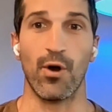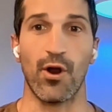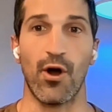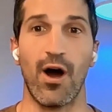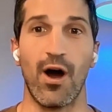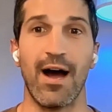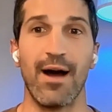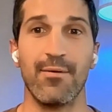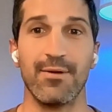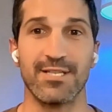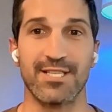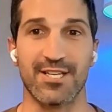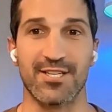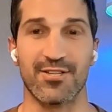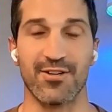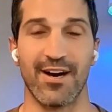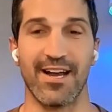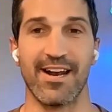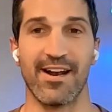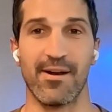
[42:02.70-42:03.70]
what I was
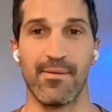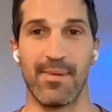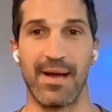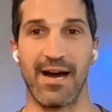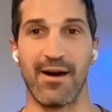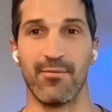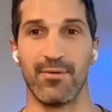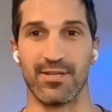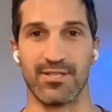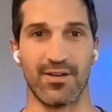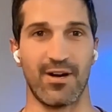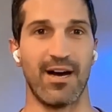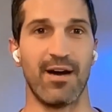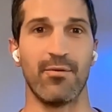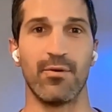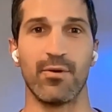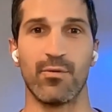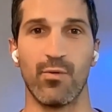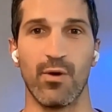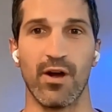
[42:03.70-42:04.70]
excited about was I
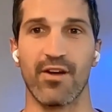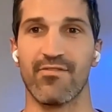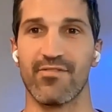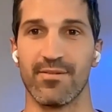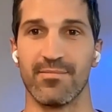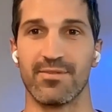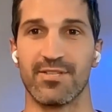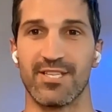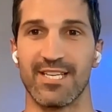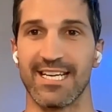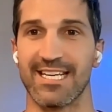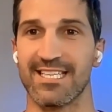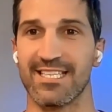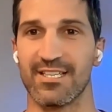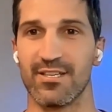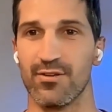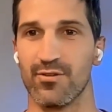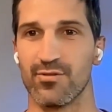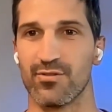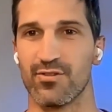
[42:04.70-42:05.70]
would work from 6
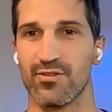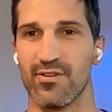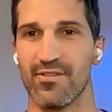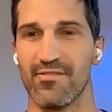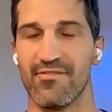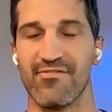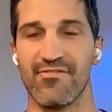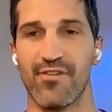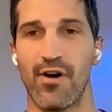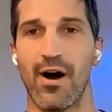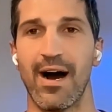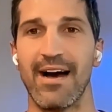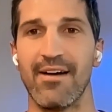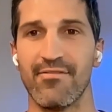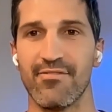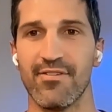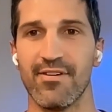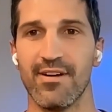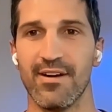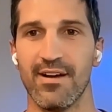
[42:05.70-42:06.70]
till sort of
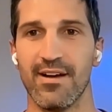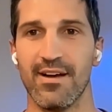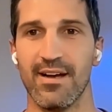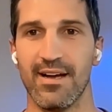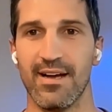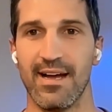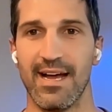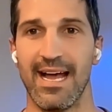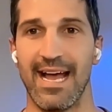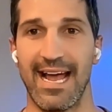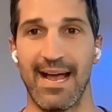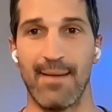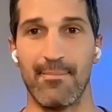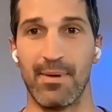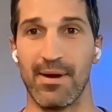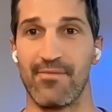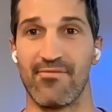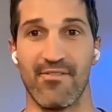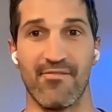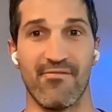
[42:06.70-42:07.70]
5.
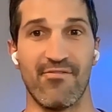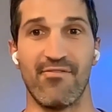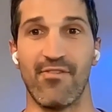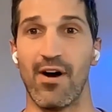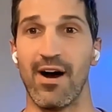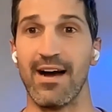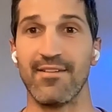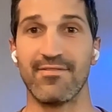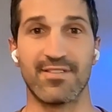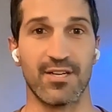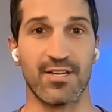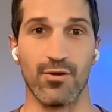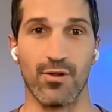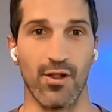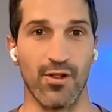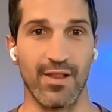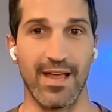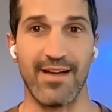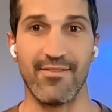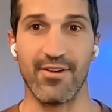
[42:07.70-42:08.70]
But from 5
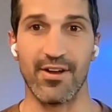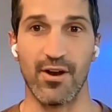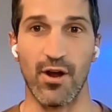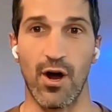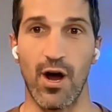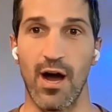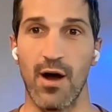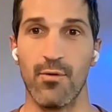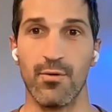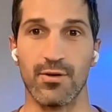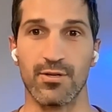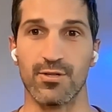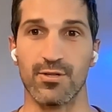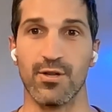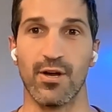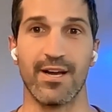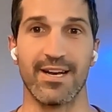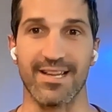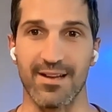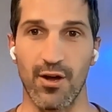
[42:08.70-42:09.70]
till 11, I was
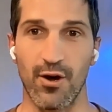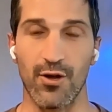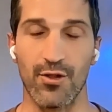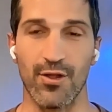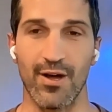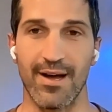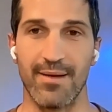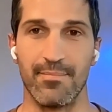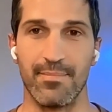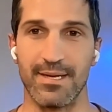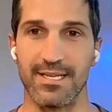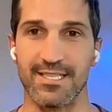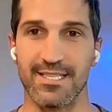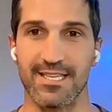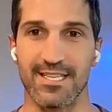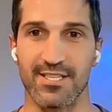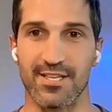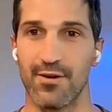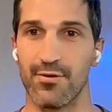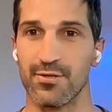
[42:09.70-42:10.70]
learning online
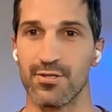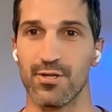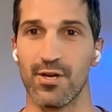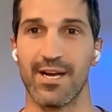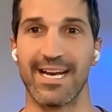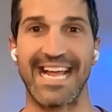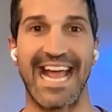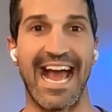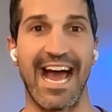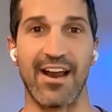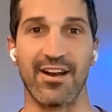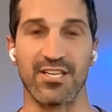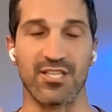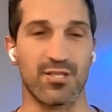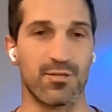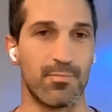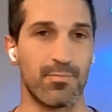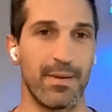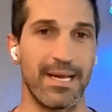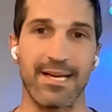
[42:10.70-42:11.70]
business. I was learning how to
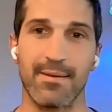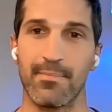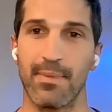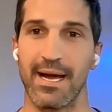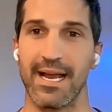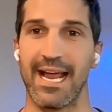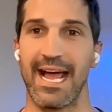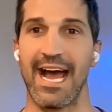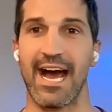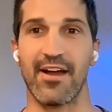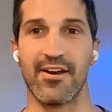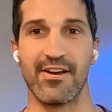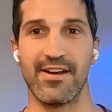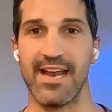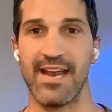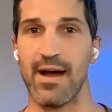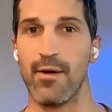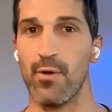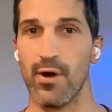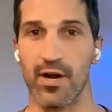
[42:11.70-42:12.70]
speak better, how to
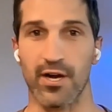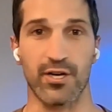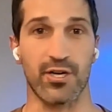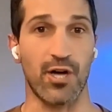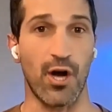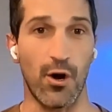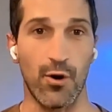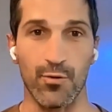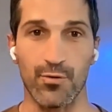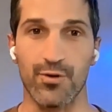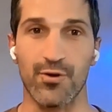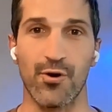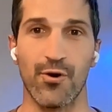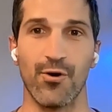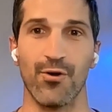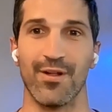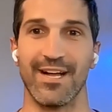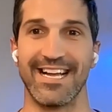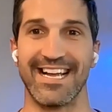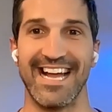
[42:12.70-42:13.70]
network, cold
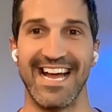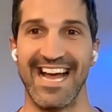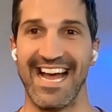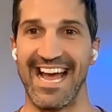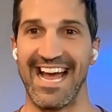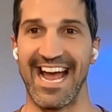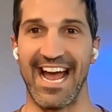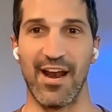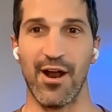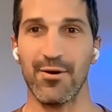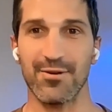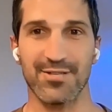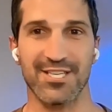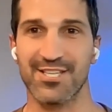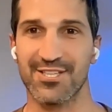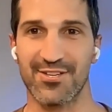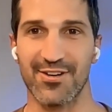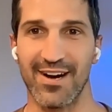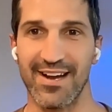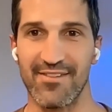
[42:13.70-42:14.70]
calling. And I was
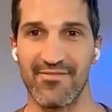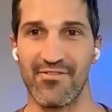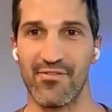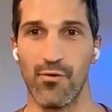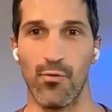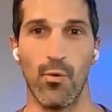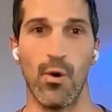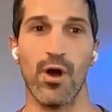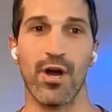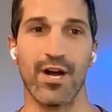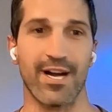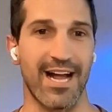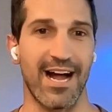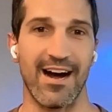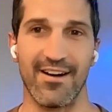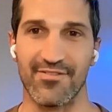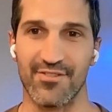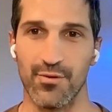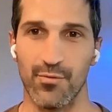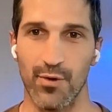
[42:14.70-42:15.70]
excited for work
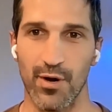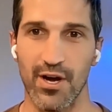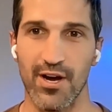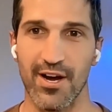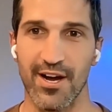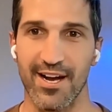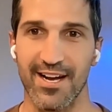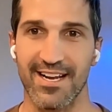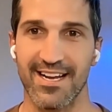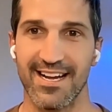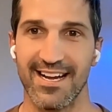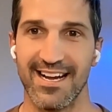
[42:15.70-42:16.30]
after work